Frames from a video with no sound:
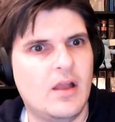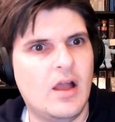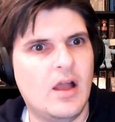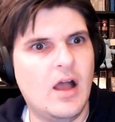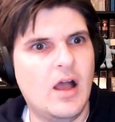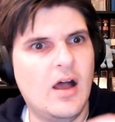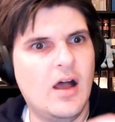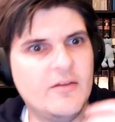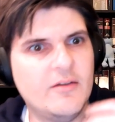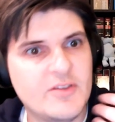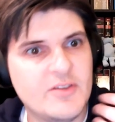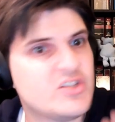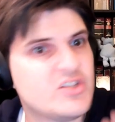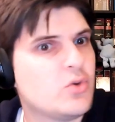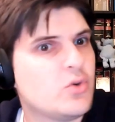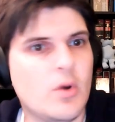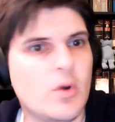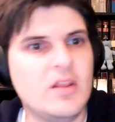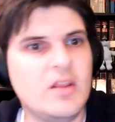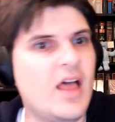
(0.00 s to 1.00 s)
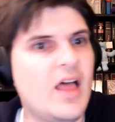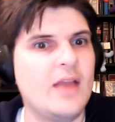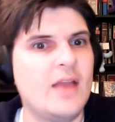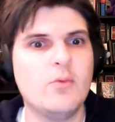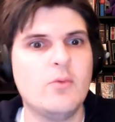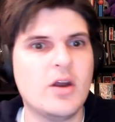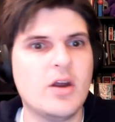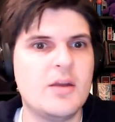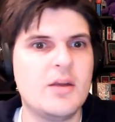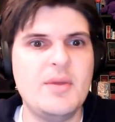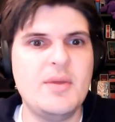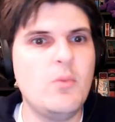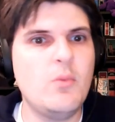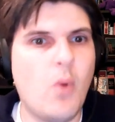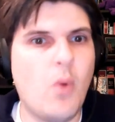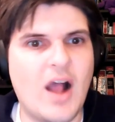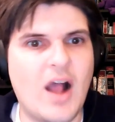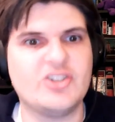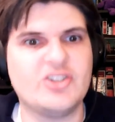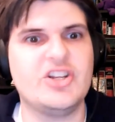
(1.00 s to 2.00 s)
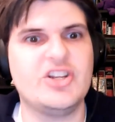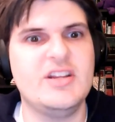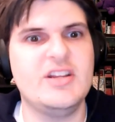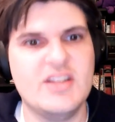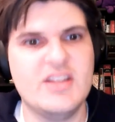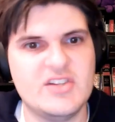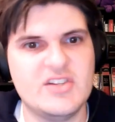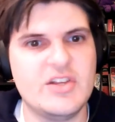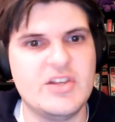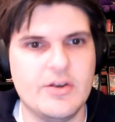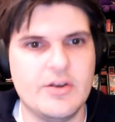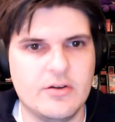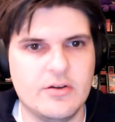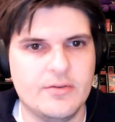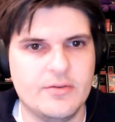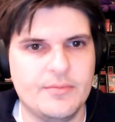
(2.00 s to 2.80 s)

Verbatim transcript: of the storyline we're going to be watching this year